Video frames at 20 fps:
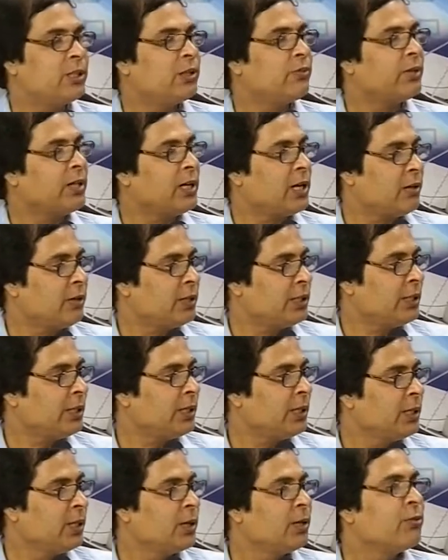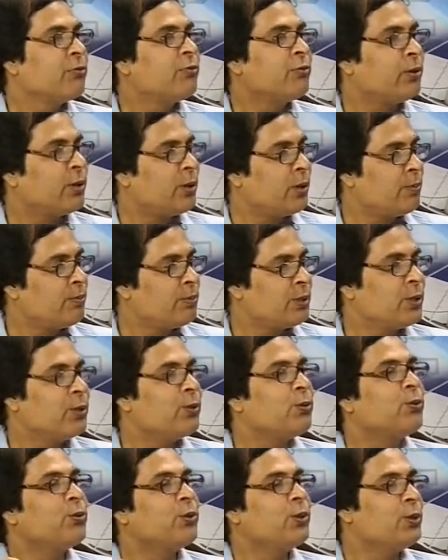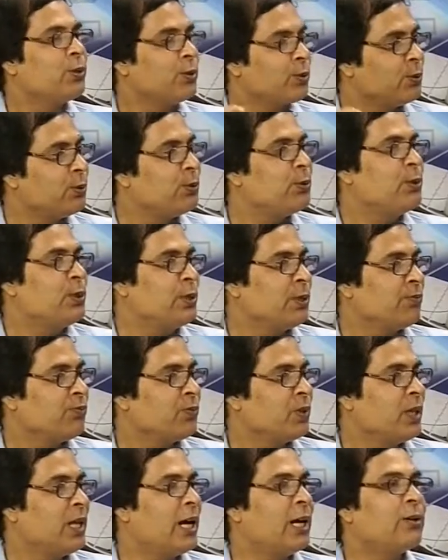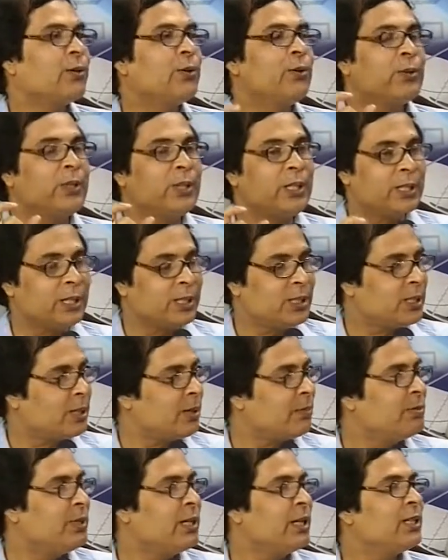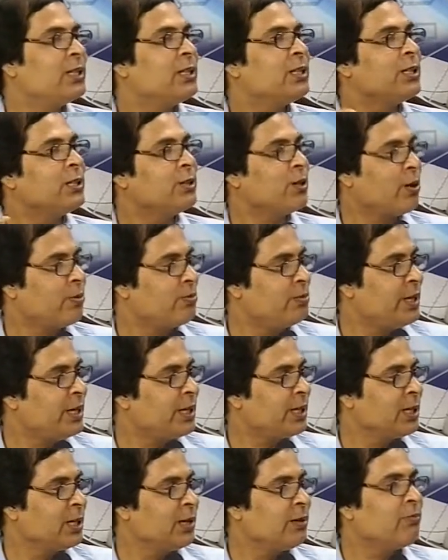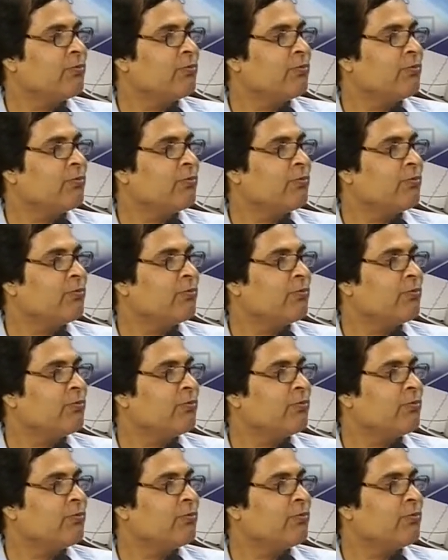of analogy forms own rules that oh, this is subject, this is object,